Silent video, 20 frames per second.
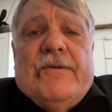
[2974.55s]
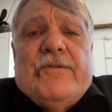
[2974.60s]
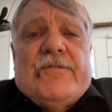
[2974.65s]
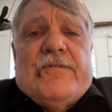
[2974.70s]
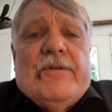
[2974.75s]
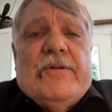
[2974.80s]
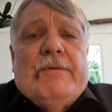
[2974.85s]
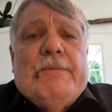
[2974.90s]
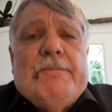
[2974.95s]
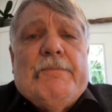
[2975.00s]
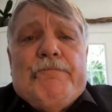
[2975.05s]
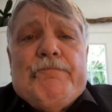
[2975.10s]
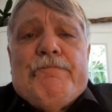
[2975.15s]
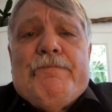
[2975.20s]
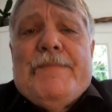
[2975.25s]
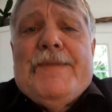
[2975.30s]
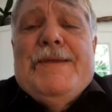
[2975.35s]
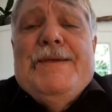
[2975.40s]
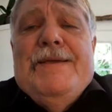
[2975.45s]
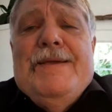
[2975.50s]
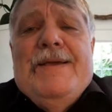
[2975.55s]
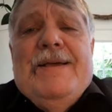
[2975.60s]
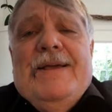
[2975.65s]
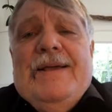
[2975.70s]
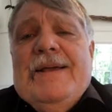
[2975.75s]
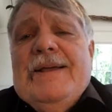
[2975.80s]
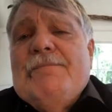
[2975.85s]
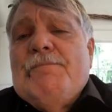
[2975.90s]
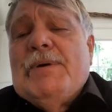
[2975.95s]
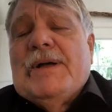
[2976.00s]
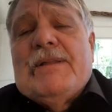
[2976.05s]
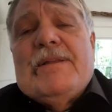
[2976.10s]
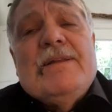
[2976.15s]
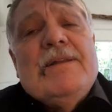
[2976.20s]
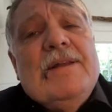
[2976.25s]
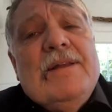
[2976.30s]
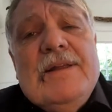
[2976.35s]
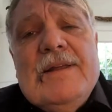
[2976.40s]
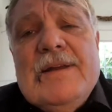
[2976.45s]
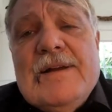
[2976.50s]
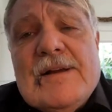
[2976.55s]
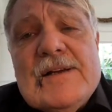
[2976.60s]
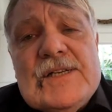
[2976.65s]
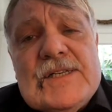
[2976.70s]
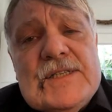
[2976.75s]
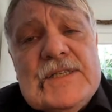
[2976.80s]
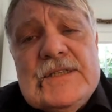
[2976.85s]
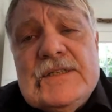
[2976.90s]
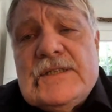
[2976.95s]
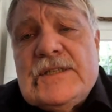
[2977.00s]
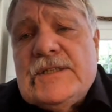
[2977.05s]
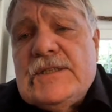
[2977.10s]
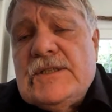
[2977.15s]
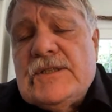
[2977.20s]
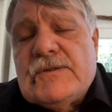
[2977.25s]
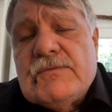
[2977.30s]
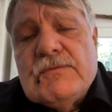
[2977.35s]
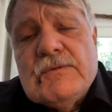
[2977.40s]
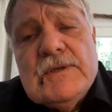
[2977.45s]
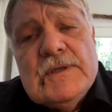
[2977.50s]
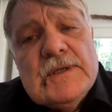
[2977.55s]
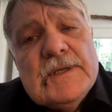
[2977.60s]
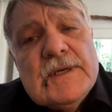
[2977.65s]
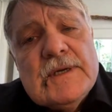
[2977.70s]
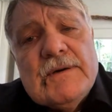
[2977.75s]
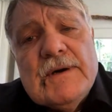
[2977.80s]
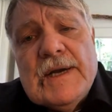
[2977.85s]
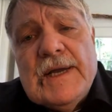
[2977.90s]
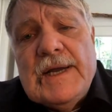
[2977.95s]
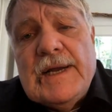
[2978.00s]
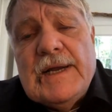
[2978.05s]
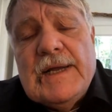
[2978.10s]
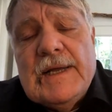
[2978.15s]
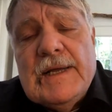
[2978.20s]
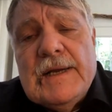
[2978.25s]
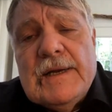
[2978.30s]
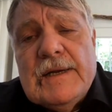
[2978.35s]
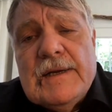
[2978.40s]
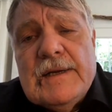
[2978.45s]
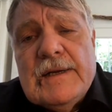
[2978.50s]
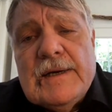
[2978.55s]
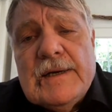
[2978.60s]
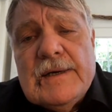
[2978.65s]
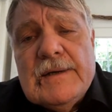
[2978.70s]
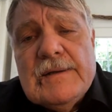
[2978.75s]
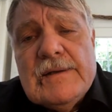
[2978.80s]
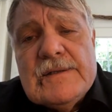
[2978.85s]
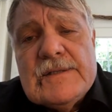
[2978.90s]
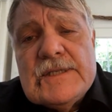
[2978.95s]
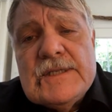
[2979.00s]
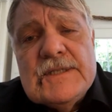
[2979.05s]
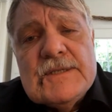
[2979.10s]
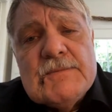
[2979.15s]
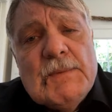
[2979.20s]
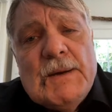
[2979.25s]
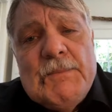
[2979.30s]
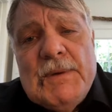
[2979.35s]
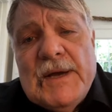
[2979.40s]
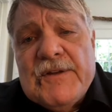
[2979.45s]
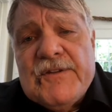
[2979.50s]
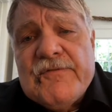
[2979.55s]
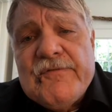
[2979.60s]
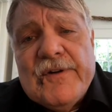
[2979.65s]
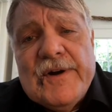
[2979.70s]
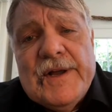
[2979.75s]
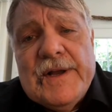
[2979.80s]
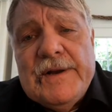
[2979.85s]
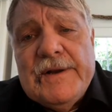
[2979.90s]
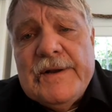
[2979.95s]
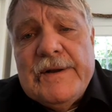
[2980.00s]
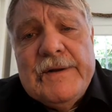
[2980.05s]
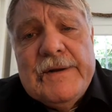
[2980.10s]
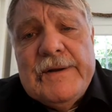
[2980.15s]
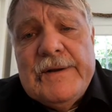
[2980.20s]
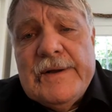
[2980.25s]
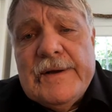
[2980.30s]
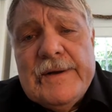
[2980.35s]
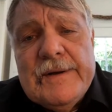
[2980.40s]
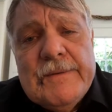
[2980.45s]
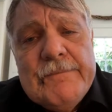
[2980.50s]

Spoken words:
So but she's really great, and she's my best friend, and